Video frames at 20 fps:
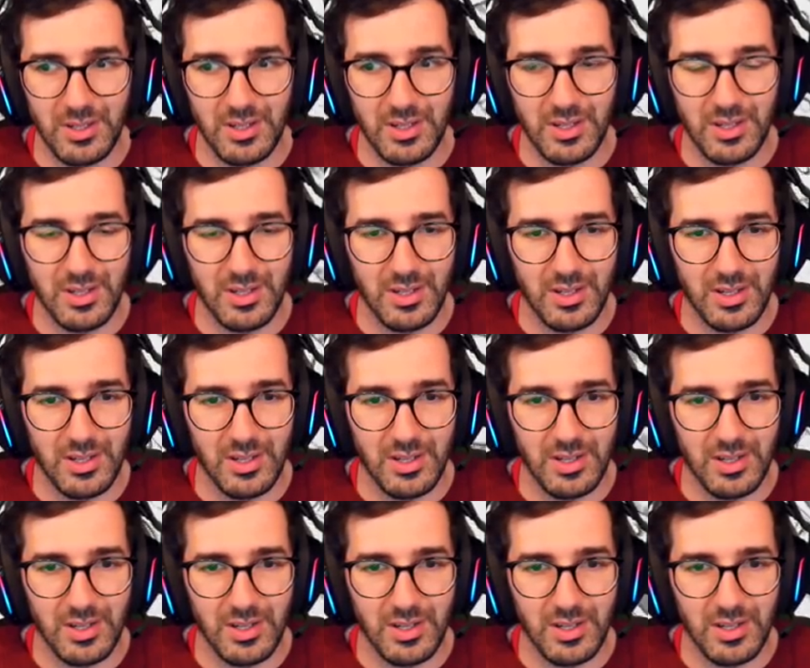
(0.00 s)

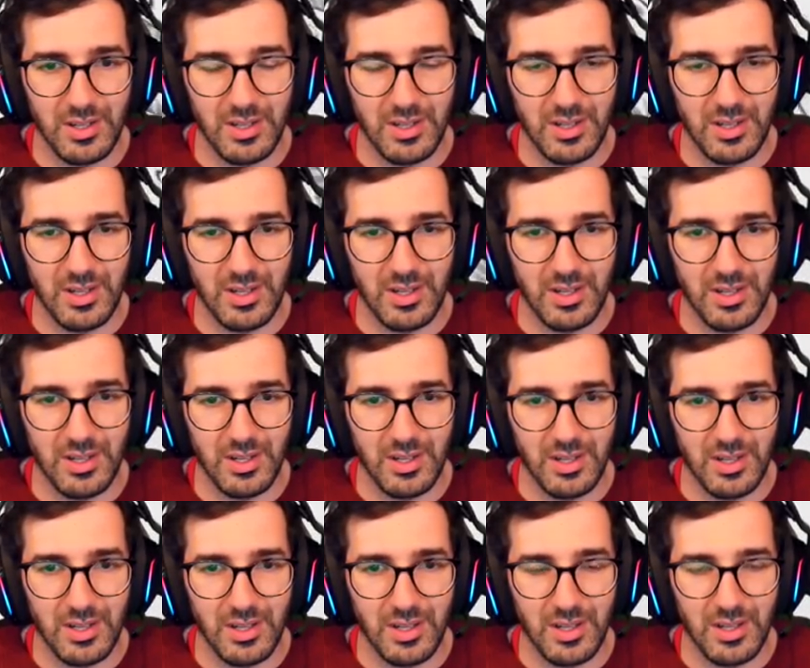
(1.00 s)

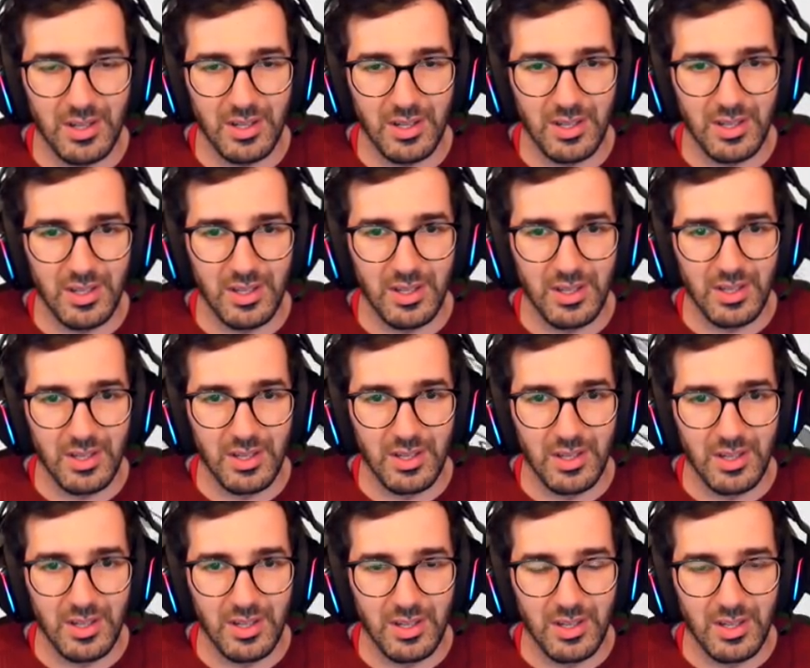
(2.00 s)

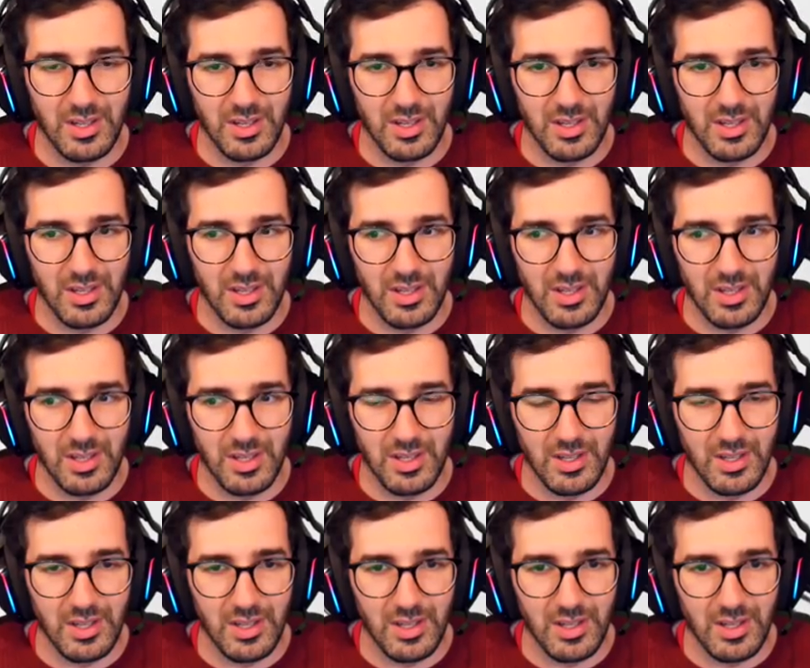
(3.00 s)

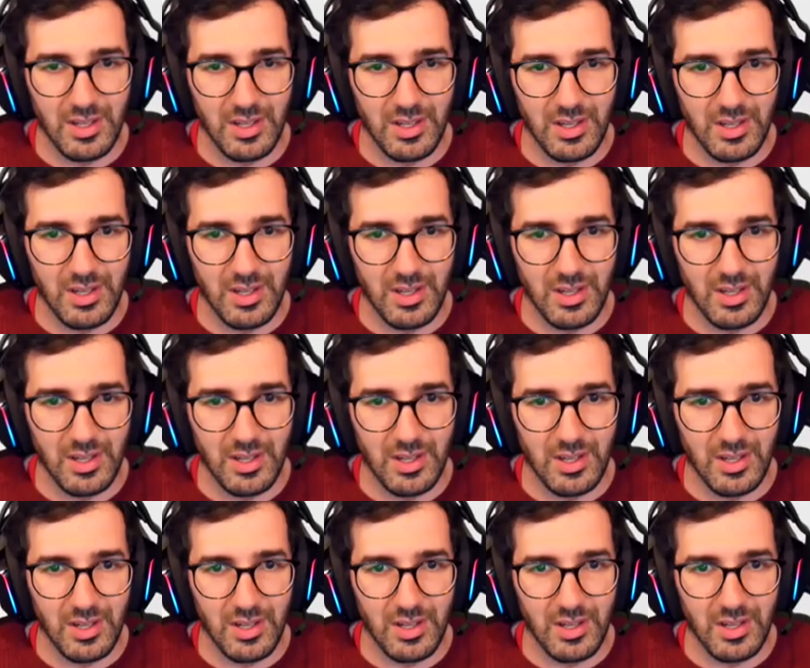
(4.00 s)

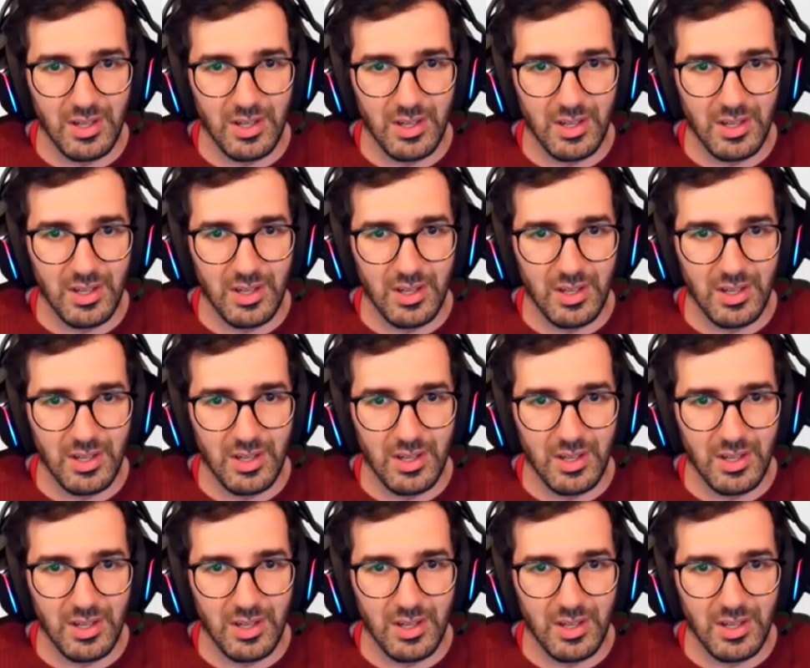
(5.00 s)
Nothing is said.